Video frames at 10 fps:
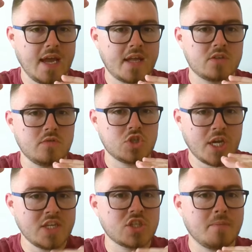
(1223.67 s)
and
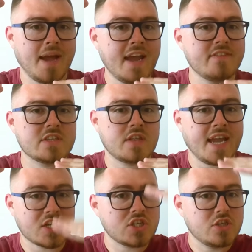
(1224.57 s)
change their behavior so they
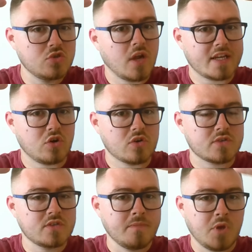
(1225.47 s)
actually do like
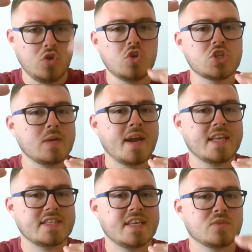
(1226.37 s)
dogs. But usually when
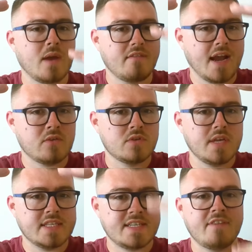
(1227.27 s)
it's this way around,
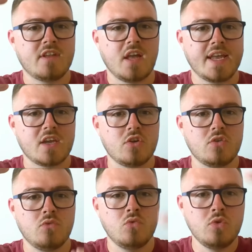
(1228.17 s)
it's never like,
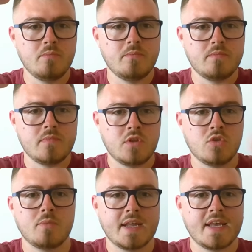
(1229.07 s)
whoop.
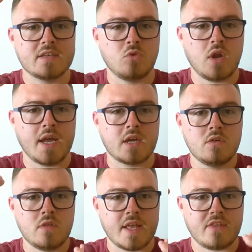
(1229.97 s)
Normally it's more
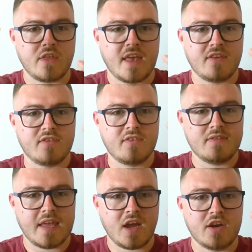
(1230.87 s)
like this.
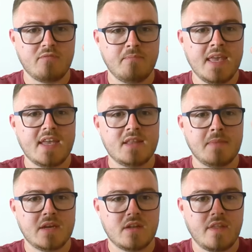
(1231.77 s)
They kind of meet in the
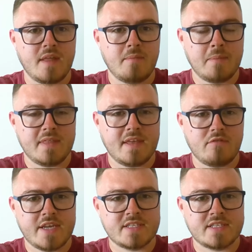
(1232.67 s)
middle and then maybe they raise